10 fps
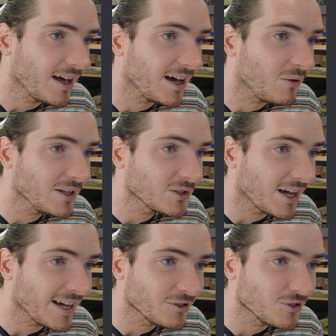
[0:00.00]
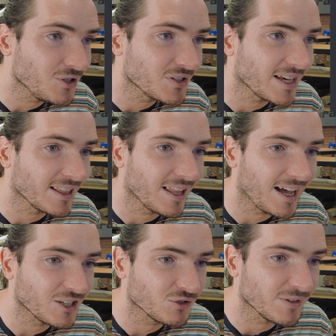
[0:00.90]
Once I introduced that
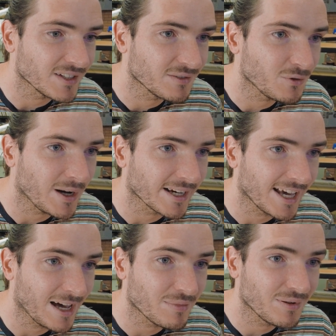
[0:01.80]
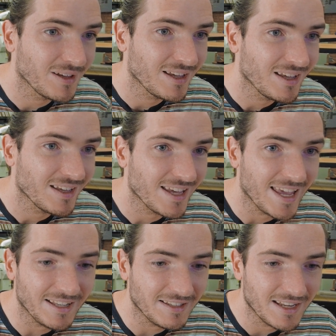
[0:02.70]
large reservoir cap,
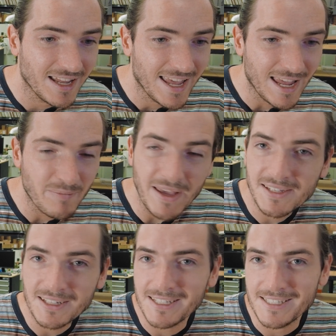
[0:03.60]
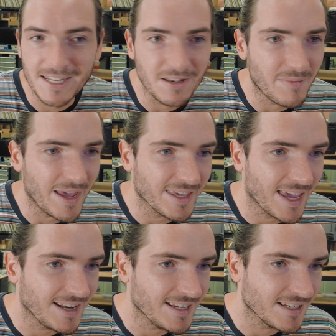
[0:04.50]
it basically didn't make
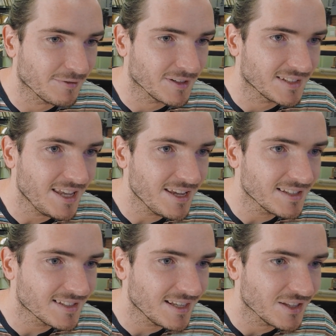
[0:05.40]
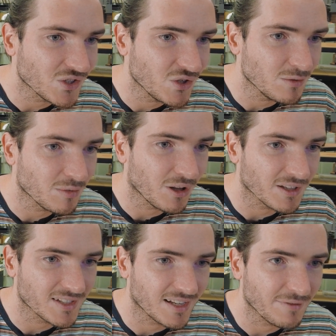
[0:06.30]
any difference. Here you can see the two
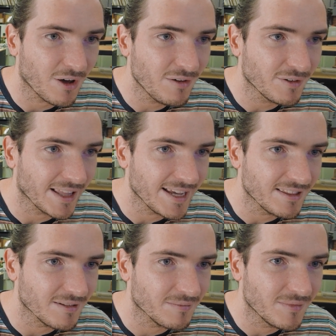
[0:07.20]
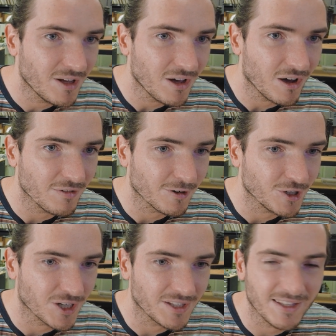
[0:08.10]
plots, and I've overlaid them over
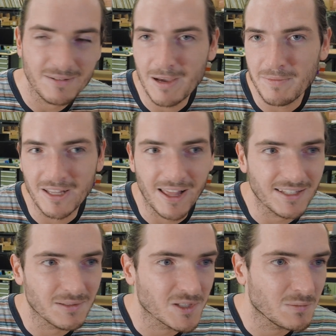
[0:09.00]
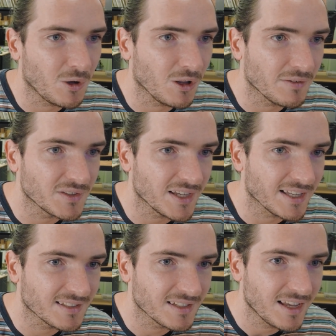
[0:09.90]
each other. There might be like some small
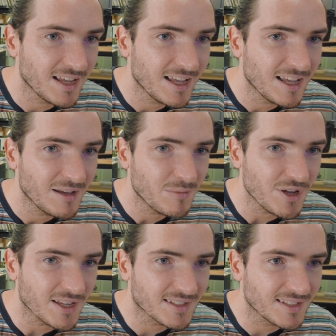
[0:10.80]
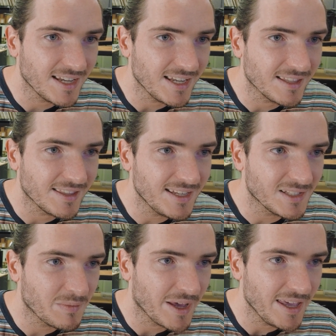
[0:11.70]
offsets, but you can see
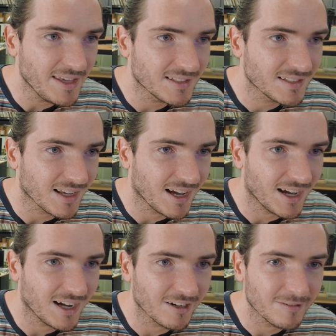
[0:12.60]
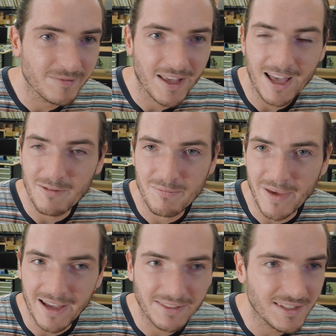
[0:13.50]
these peaks are
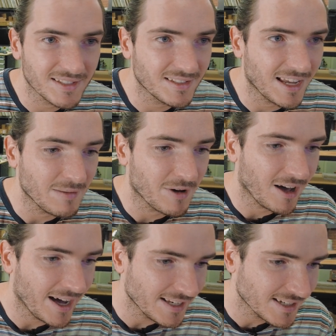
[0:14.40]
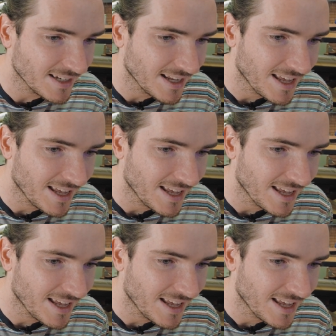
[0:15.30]
about the same height,